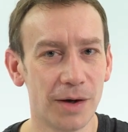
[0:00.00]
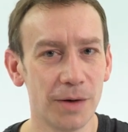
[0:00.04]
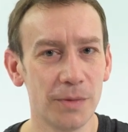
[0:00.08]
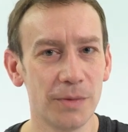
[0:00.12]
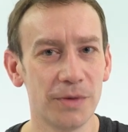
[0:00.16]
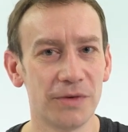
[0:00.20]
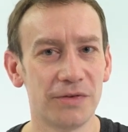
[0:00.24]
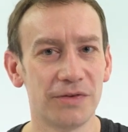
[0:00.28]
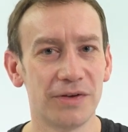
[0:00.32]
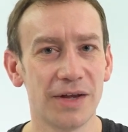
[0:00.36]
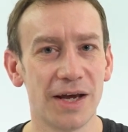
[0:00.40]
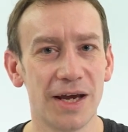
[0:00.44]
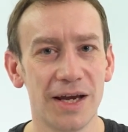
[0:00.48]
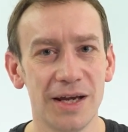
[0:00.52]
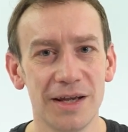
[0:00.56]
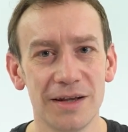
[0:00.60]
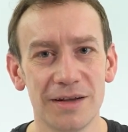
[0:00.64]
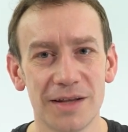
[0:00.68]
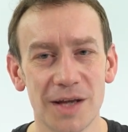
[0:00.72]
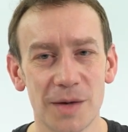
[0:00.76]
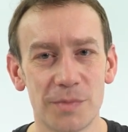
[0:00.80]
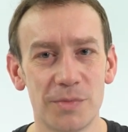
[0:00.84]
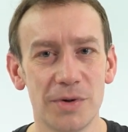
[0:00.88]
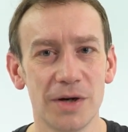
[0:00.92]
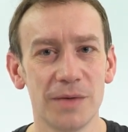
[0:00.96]
I would say
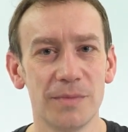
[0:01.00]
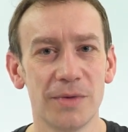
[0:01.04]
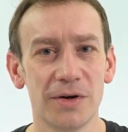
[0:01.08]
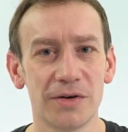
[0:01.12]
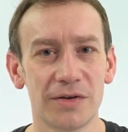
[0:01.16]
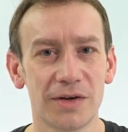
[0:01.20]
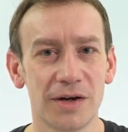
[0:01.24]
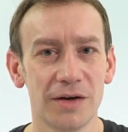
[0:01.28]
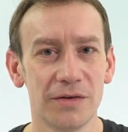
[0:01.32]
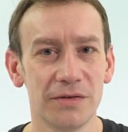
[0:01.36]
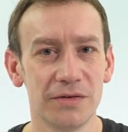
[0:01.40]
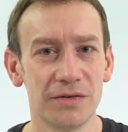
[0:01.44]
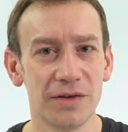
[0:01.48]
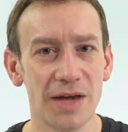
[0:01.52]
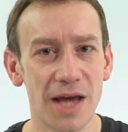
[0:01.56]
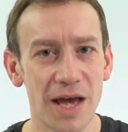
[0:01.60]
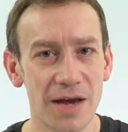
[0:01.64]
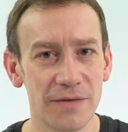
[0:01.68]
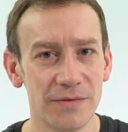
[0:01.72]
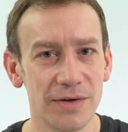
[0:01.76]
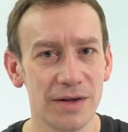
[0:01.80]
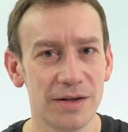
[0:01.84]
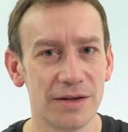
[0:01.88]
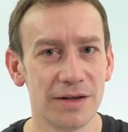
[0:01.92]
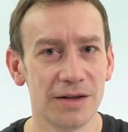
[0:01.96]
that pretty much covers
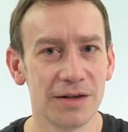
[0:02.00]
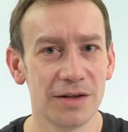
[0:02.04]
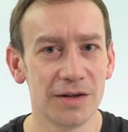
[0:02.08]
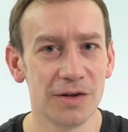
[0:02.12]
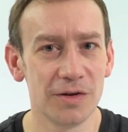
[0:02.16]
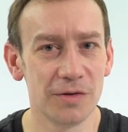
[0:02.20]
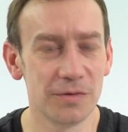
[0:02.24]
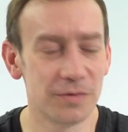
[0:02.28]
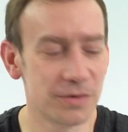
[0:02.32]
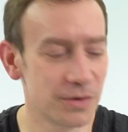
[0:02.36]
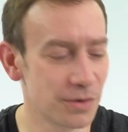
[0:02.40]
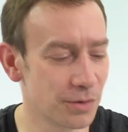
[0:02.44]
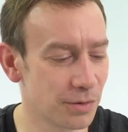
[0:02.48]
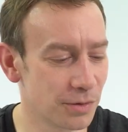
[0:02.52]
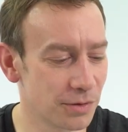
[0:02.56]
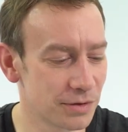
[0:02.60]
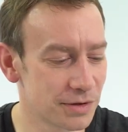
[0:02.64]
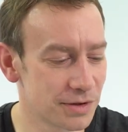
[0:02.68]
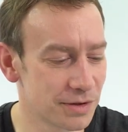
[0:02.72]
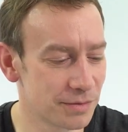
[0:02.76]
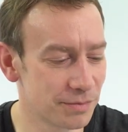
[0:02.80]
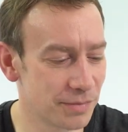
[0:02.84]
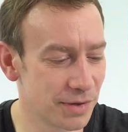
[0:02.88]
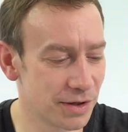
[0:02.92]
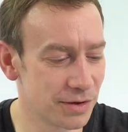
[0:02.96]
everything that you've
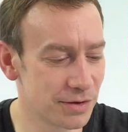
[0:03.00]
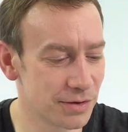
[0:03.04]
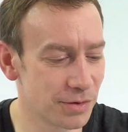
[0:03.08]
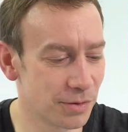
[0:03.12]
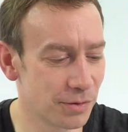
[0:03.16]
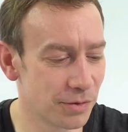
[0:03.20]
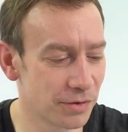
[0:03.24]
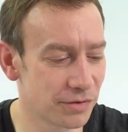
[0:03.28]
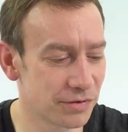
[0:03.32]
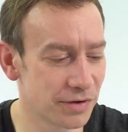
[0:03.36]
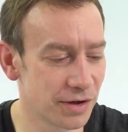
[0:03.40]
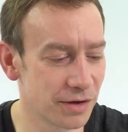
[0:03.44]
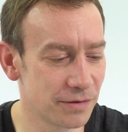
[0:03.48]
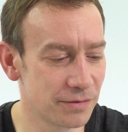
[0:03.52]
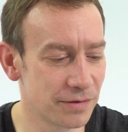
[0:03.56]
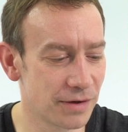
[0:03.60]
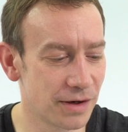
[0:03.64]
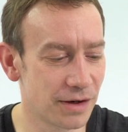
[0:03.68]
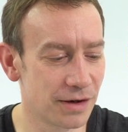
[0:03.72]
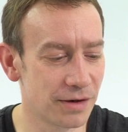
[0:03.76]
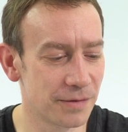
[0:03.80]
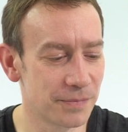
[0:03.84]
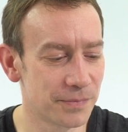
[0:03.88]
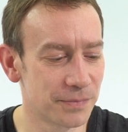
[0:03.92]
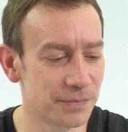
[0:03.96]
taught, been taught so
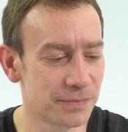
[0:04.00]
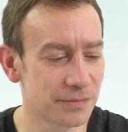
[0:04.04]
far.